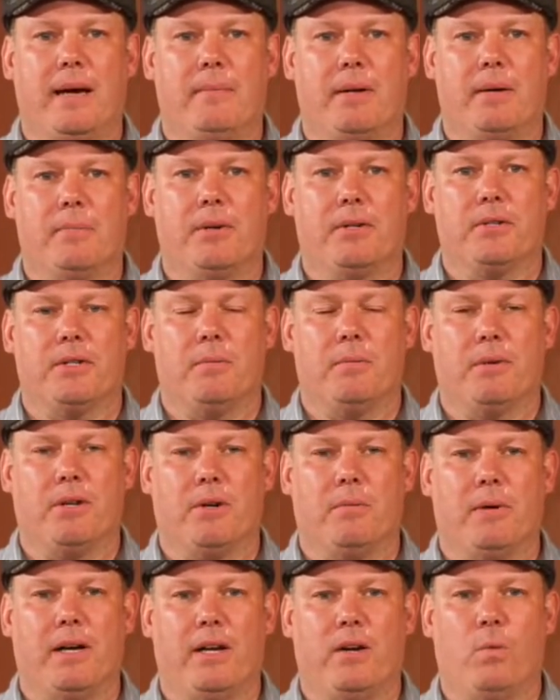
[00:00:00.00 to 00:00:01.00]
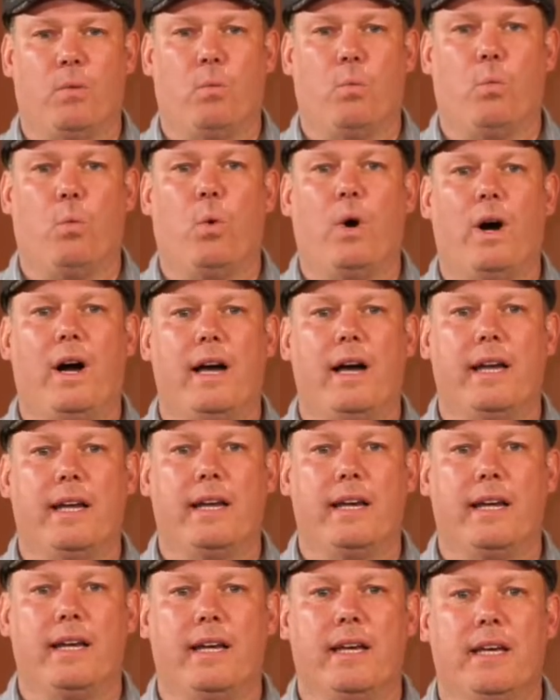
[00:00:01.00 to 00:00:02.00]
I'm gonna push the middle button,
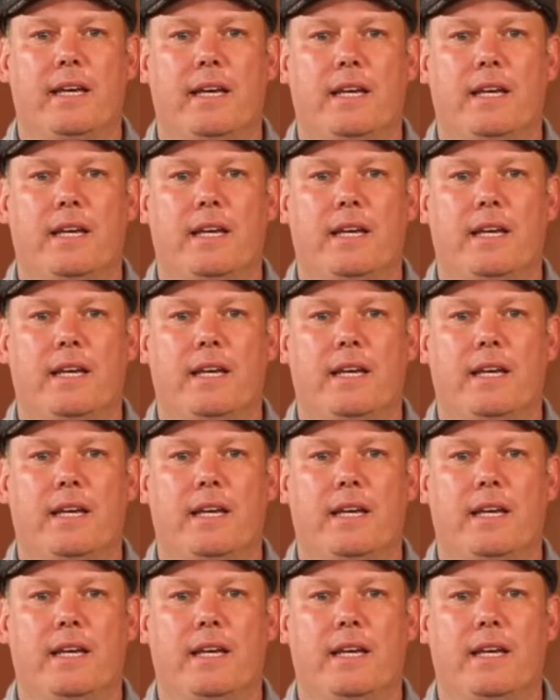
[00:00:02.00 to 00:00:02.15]
1,